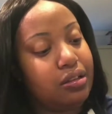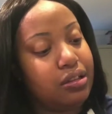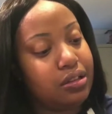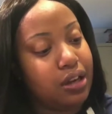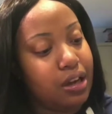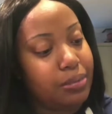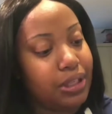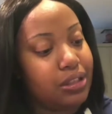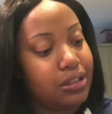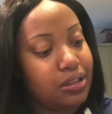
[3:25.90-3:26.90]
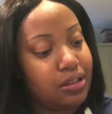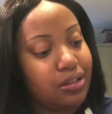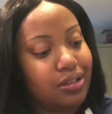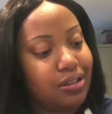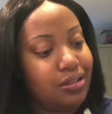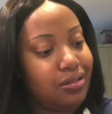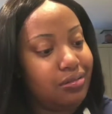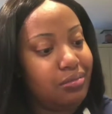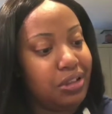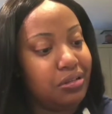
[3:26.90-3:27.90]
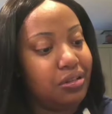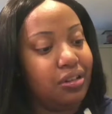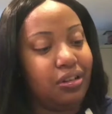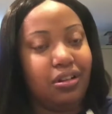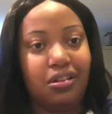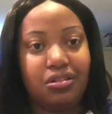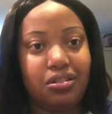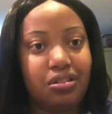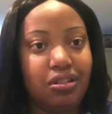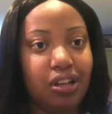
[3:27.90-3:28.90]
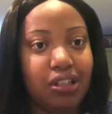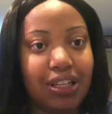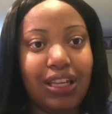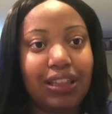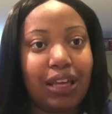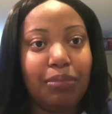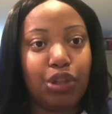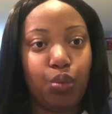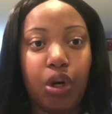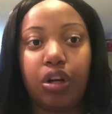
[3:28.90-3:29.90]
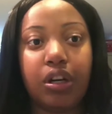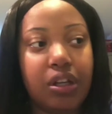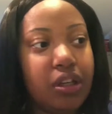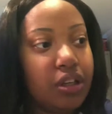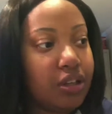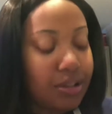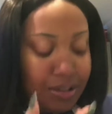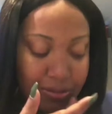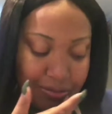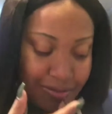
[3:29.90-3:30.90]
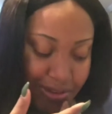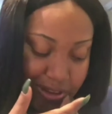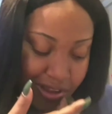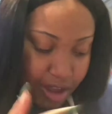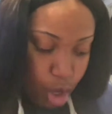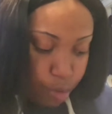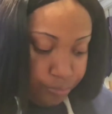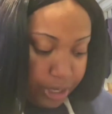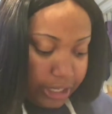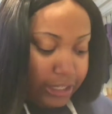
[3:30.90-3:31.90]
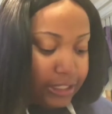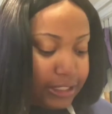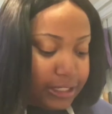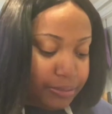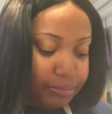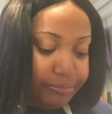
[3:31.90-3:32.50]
Stop it. Oh gosh, it does not take that much work. Alright.